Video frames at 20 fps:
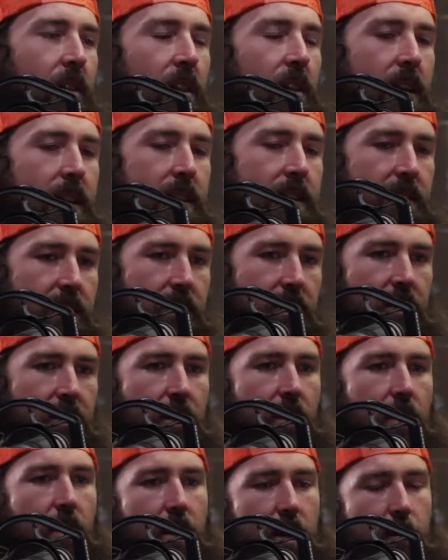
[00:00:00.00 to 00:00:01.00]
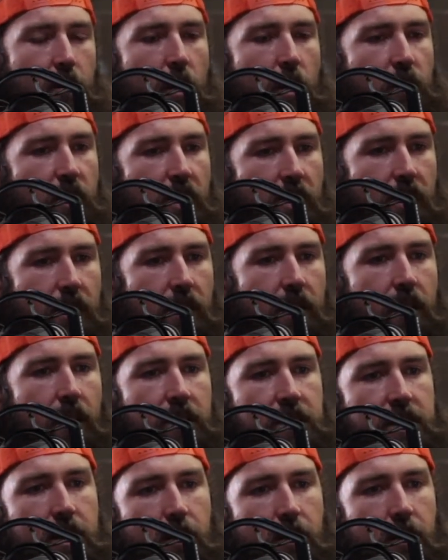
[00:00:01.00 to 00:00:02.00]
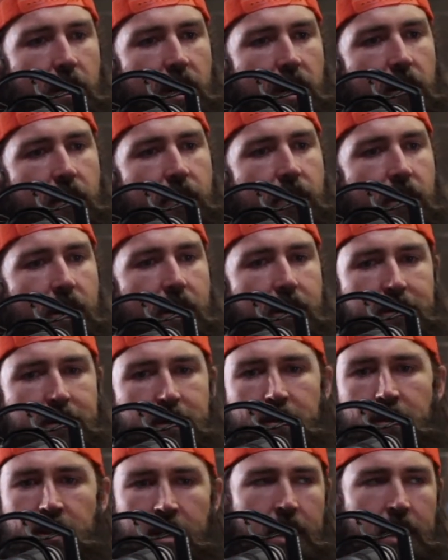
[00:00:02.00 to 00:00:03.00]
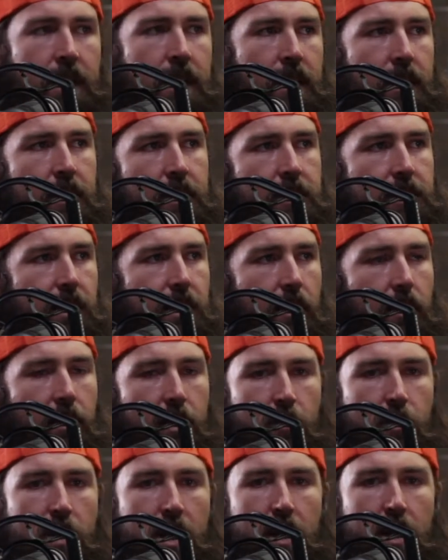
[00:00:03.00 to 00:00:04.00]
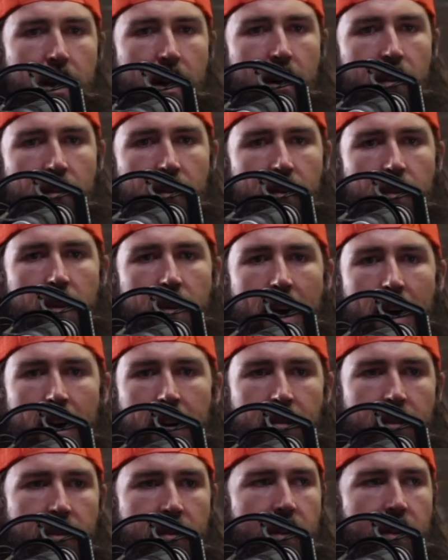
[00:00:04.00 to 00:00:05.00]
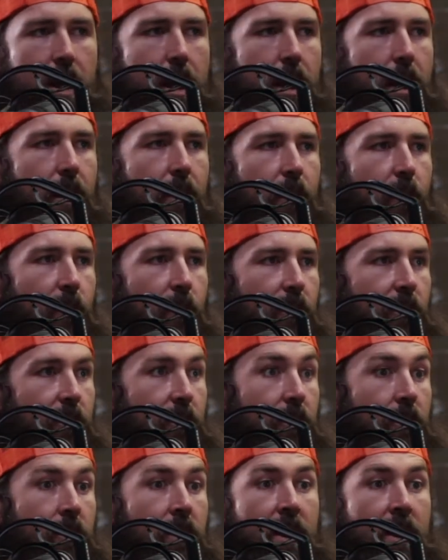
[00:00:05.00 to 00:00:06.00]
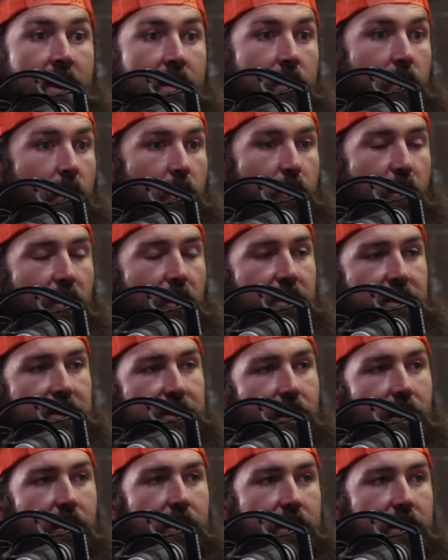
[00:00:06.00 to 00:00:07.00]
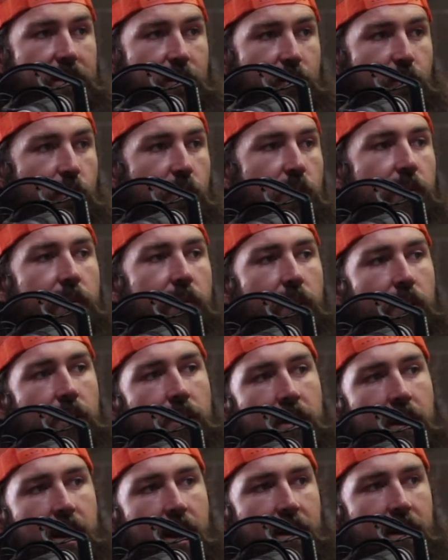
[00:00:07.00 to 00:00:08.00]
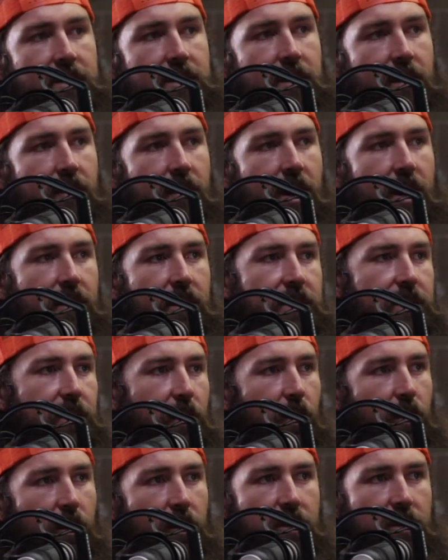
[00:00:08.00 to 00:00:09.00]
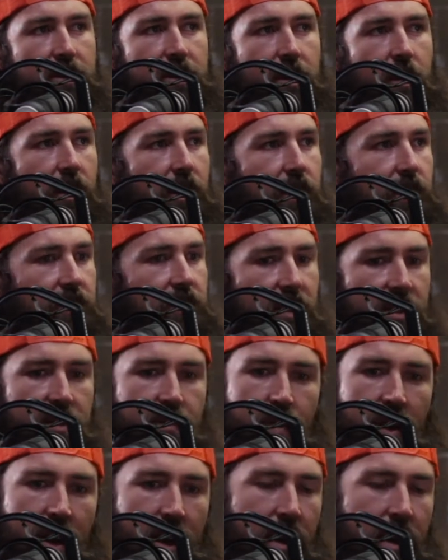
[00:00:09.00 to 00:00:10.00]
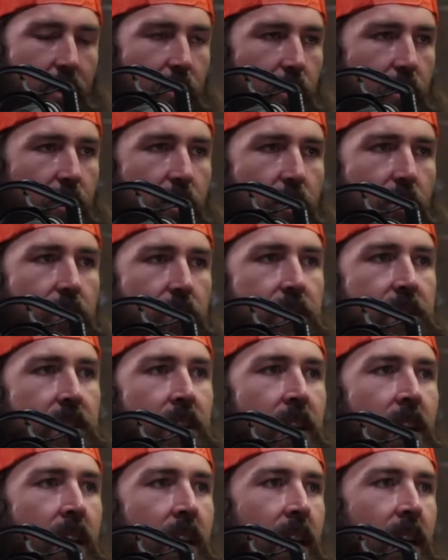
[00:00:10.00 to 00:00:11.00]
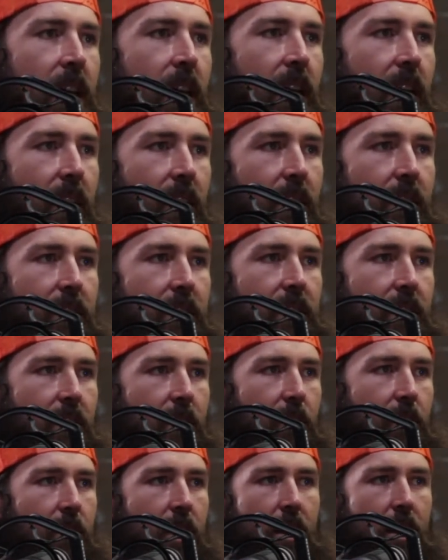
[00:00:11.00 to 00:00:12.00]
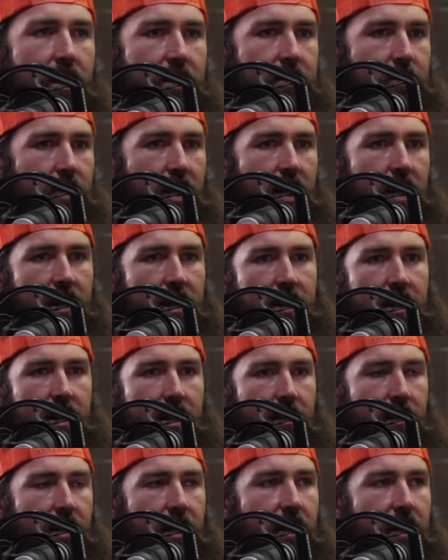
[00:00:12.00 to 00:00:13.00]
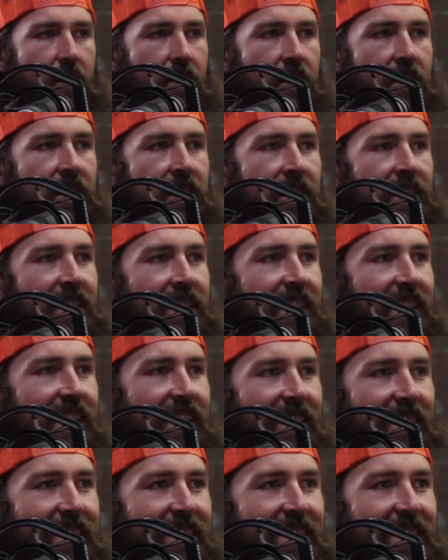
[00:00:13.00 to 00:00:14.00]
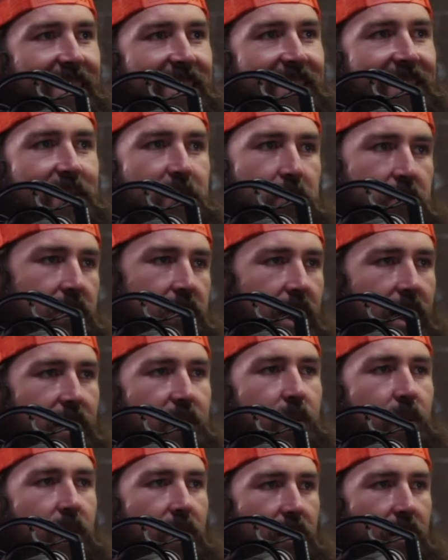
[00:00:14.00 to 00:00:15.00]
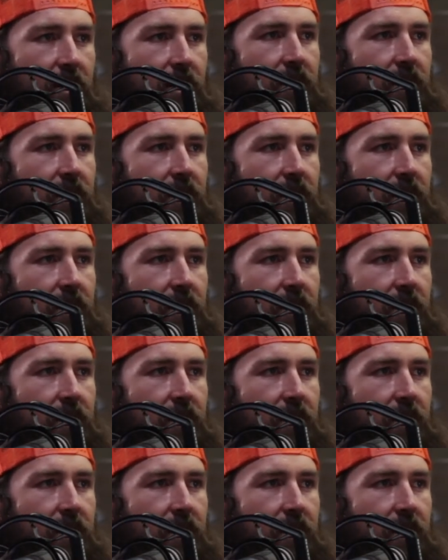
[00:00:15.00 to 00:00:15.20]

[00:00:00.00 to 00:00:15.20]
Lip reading: at least, like my brother and some of my good friends are selling meat out of the back of a van, or my brother started as a roofer at Sun Valley Solar, so he was just picking roofs and, riding his bike down there, and that's where